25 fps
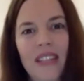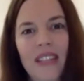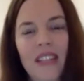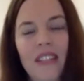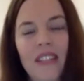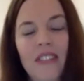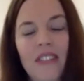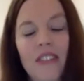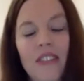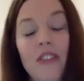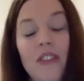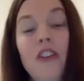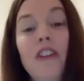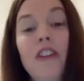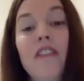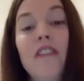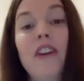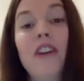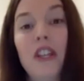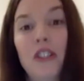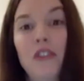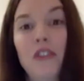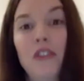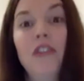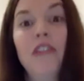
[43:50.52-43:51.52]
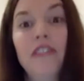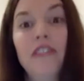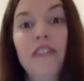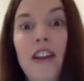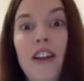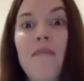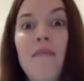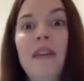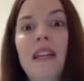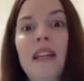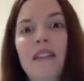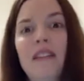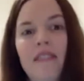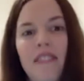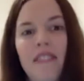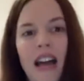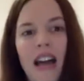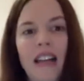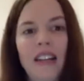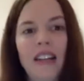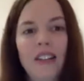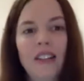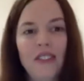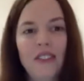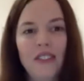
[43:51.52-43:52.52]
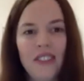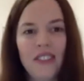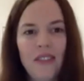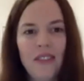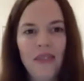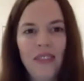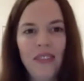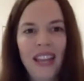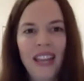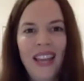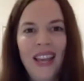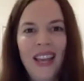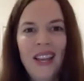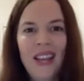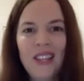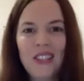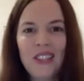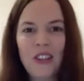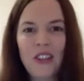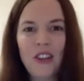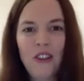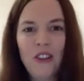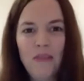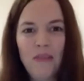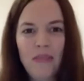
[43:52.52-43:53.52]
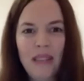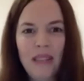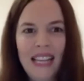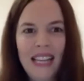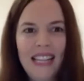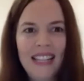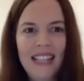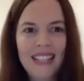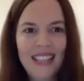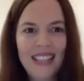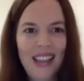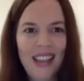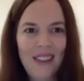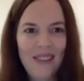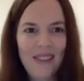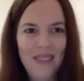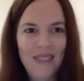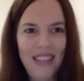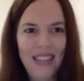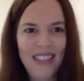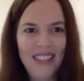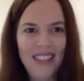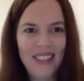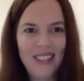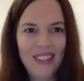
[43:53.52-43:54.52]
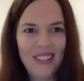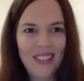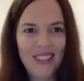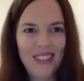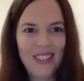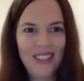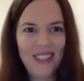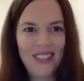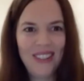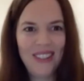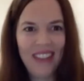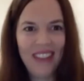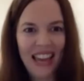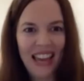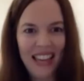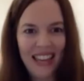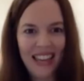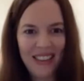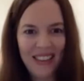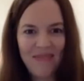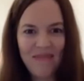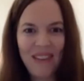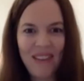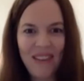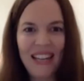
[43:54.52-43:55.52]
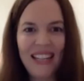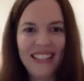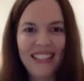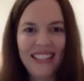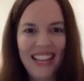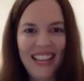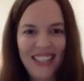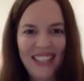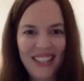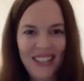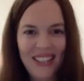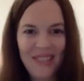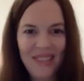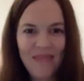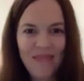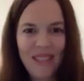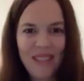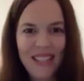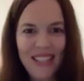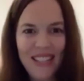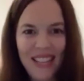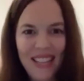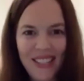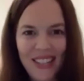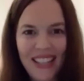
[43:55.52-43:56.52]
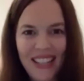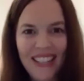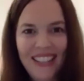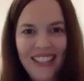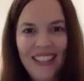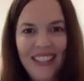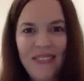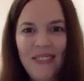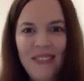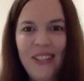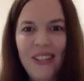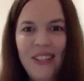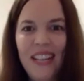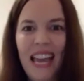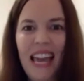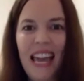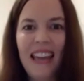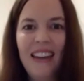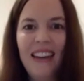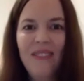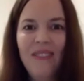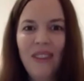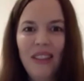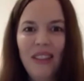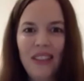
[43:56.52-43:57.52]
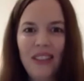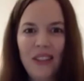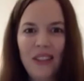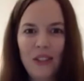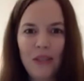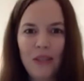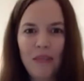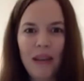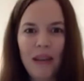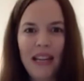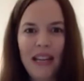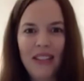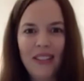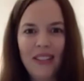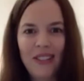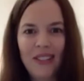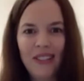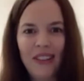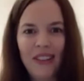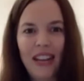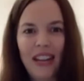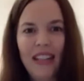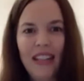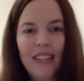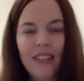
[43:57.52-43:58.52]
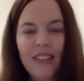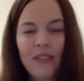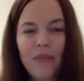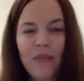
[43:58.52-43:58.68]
universal feminine values. So please come into a meditation position, if you can, with the spine straight.